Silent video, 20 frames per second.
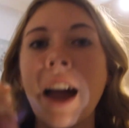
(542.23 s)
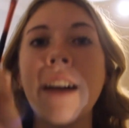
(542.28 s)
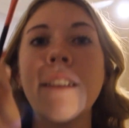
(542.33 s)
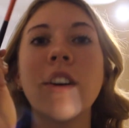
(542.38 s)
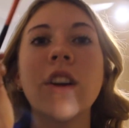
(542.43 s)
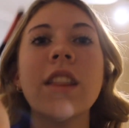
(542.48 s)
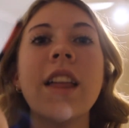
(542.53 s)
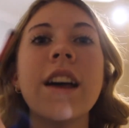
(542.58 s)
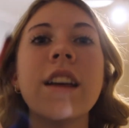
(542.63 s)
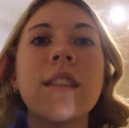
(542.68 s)
I've
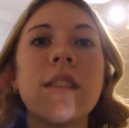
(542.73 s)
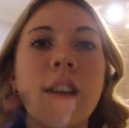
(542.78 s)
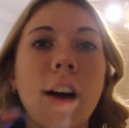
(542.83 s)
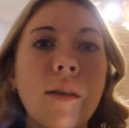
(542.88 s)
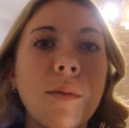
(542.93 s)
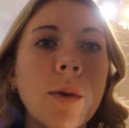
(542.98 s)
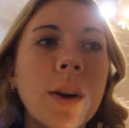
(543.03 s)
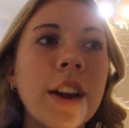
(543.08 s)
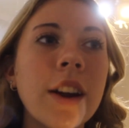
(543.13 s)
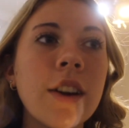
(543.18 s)
heard that
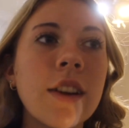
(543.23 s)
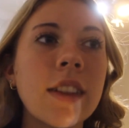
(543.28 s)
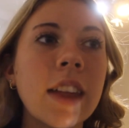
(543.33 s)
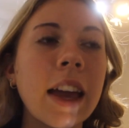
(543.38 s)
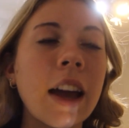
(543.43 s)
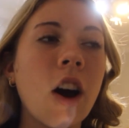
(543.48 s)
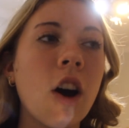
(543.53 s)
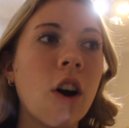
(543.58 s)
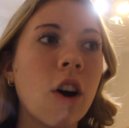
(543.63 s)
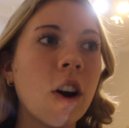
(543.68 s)
sophomore year is
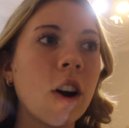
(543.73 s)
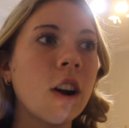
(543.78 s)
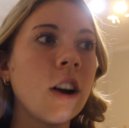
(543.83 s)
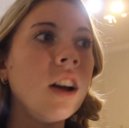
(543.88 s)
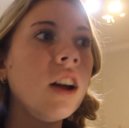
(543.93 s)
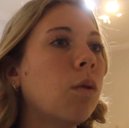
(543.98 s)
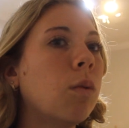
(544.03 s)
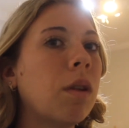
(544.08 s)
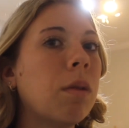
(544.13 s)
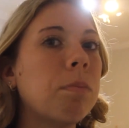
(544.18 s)
like hard
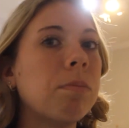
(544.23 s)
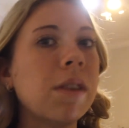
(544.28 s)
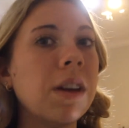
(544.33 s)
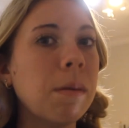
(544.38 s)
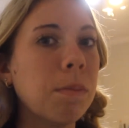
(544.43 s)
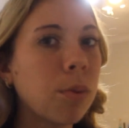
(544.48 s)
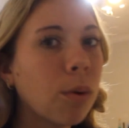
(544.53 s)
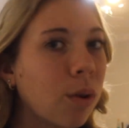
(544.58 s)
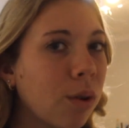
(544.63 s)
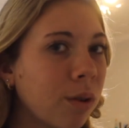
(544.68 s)
with
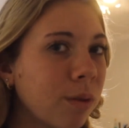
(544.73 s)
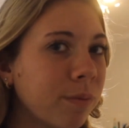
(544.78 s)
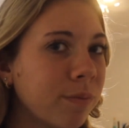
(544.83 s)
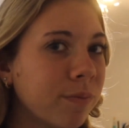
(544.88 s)
people,